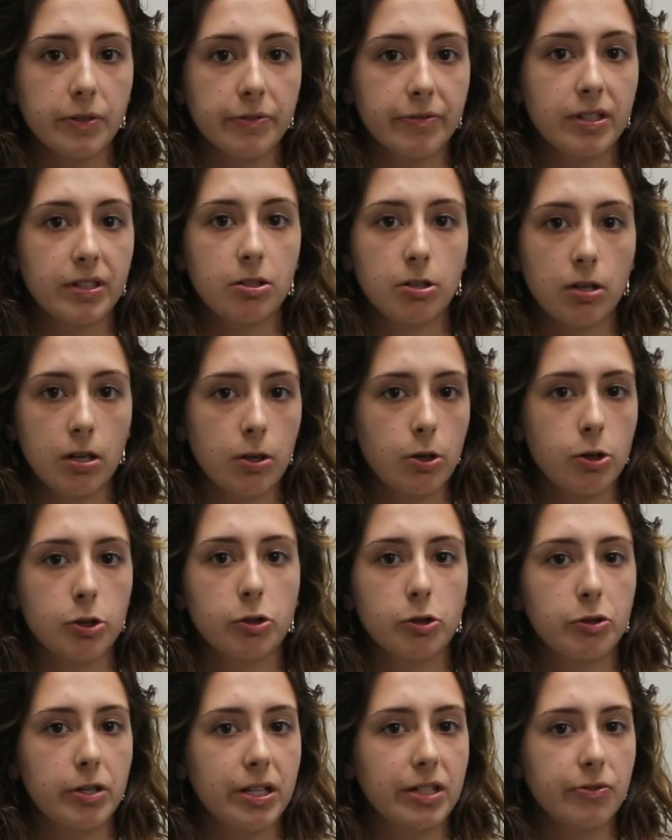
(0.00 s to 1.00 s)
of inertial
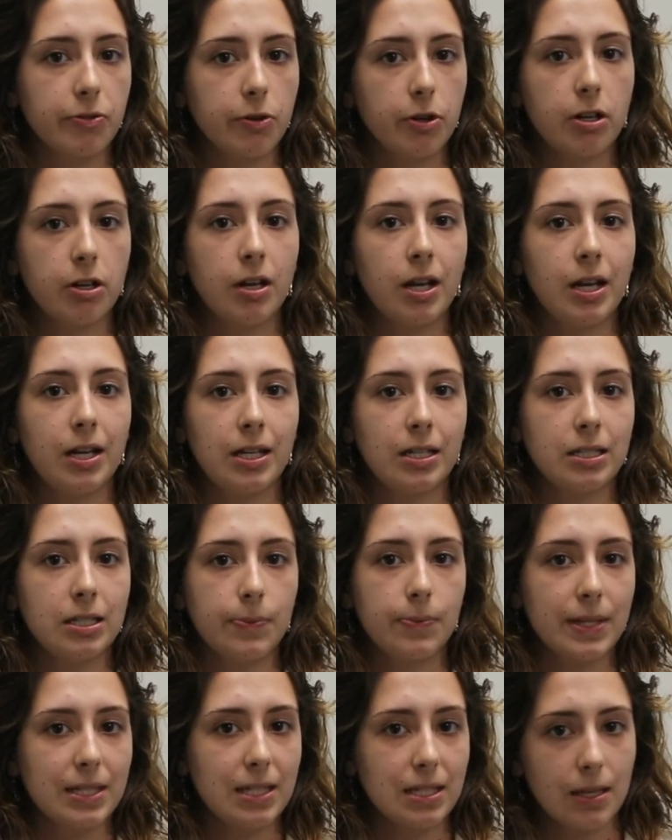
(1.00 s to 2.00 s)
transfer and
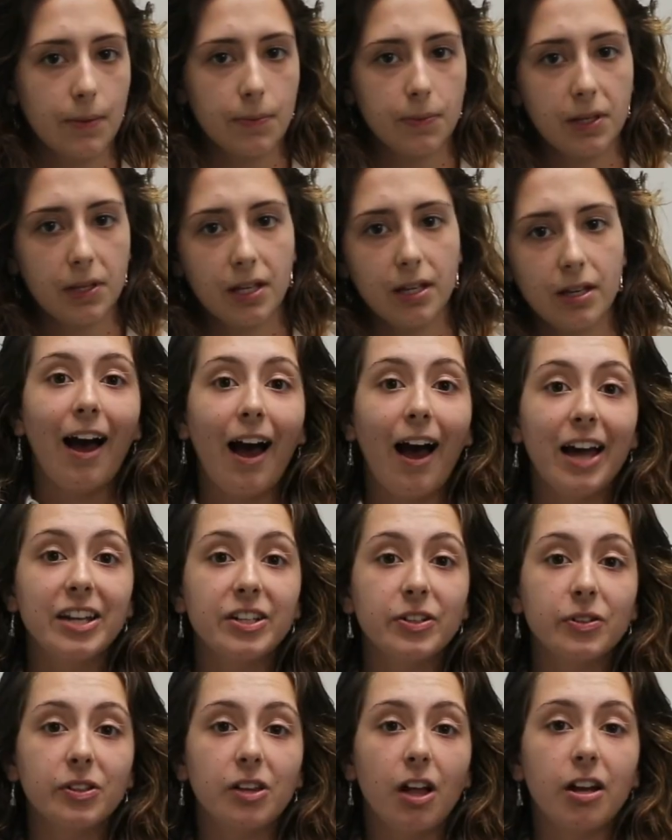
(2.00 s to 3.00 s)
in-space assembly. I
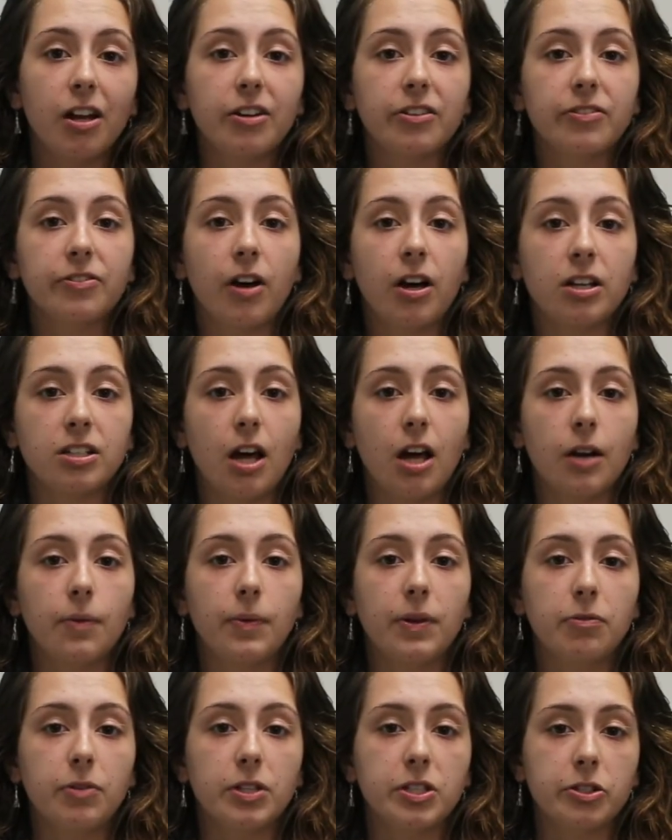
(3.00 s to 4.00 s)
do a lot of
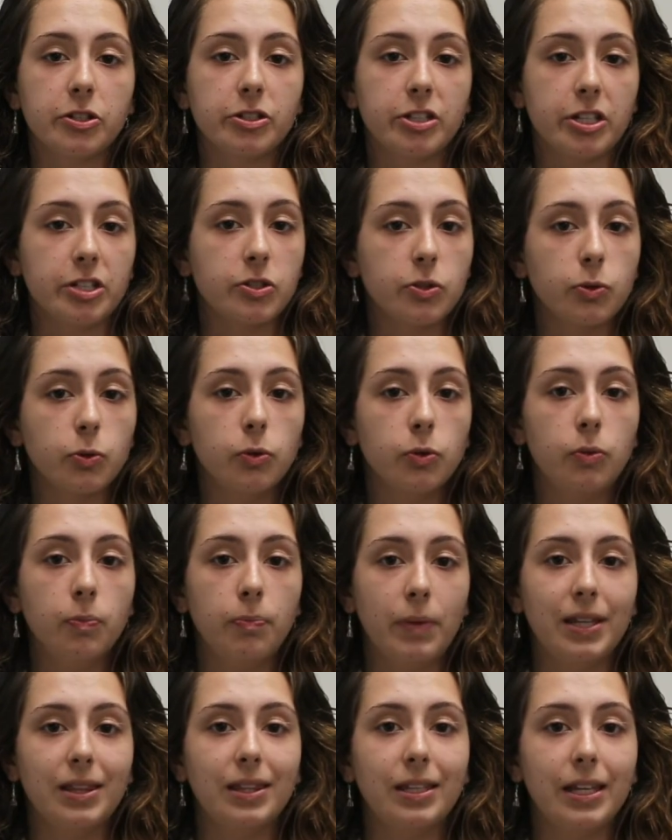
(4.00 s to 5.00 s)
autonomy research at school,
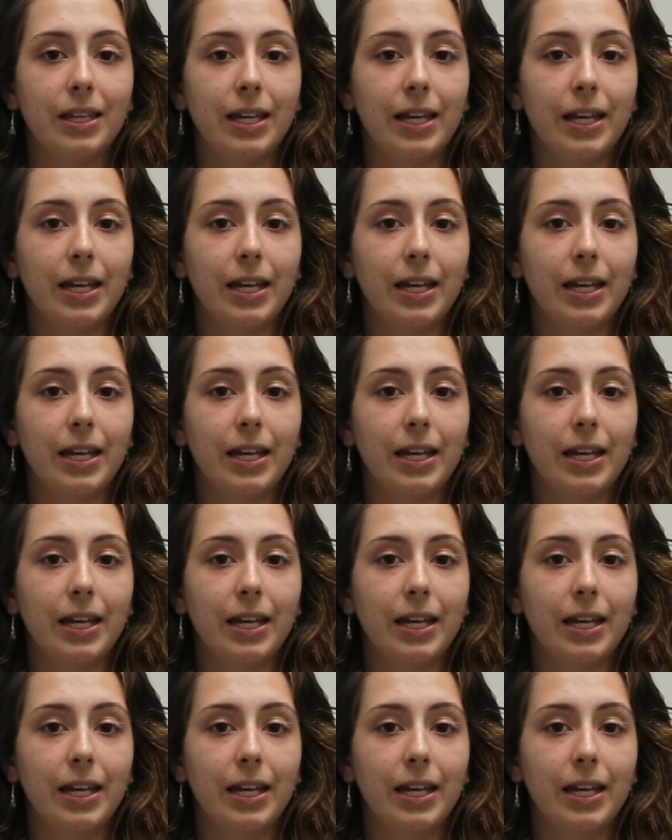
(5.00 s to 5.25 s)
mainly